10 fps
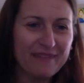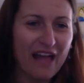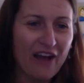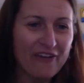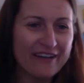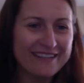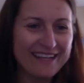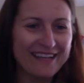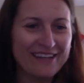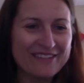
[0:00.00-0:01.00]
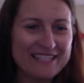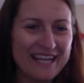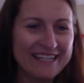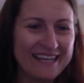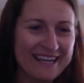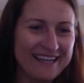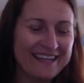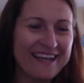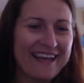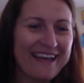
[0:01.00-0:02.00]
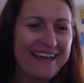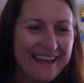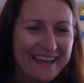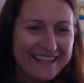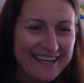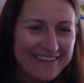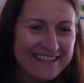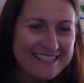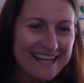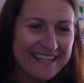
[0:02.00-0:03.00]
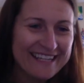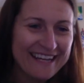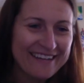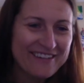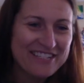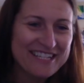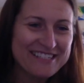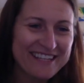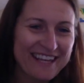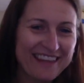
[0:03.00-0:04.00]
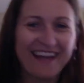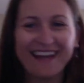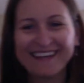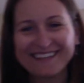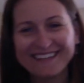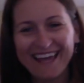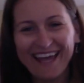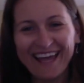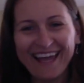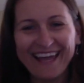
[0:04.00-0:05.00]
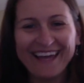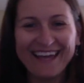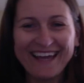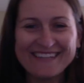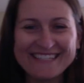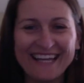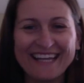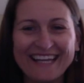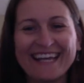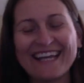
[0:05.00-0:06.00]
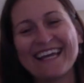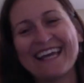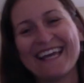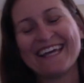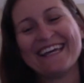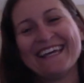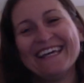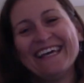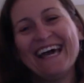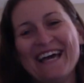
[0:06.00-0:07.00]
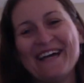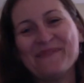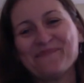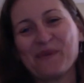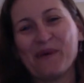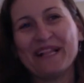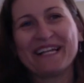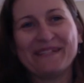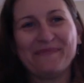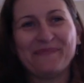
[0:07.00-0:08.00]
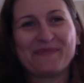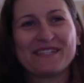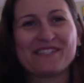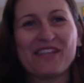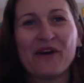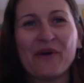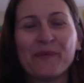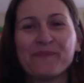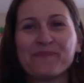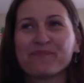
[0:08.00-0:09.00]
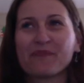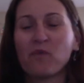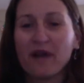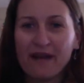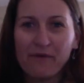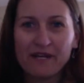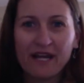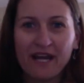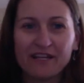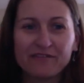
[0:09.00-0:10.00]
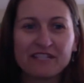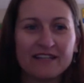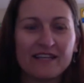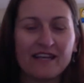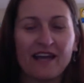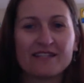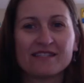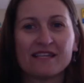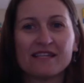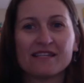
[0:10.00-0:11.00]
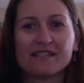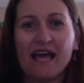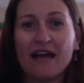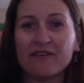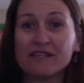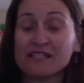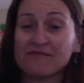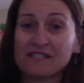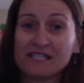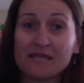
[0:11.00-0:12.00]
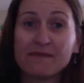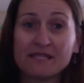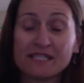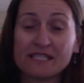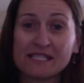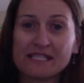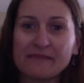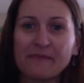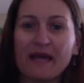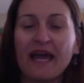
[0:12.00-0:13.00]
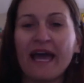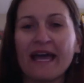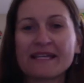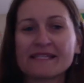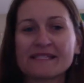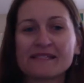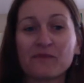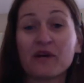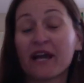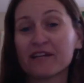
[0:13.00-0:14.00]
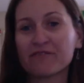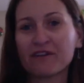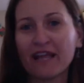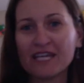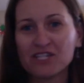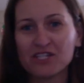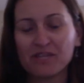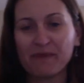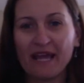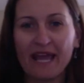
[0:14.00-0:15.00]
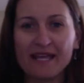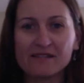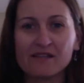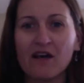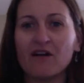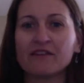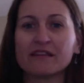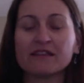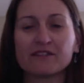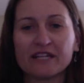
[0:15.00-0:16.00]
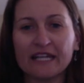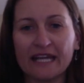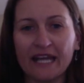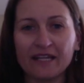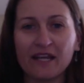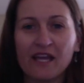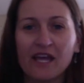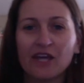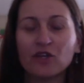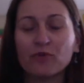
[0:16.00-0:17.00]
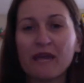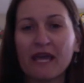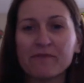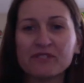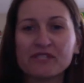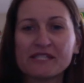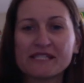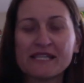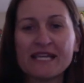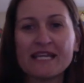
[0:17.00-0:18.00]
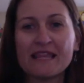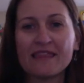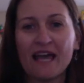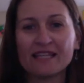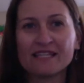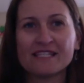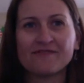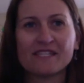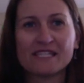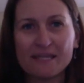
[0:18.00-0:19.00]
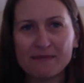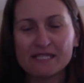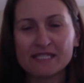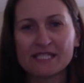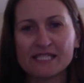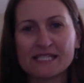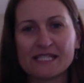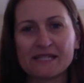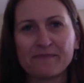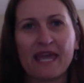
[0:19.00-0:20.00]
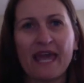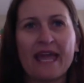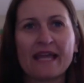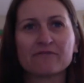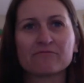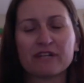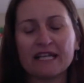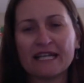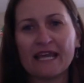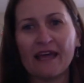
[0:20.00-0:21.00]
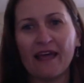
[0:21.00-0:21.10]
hello, Tanya, Kira, and Tanya watching together. Yay! How exciting! Welcome. So, what I want to kind of tell you guys is how this vestibular system has, what kind of relationship it has on learning. And you'll be able to see that this vestibular system can really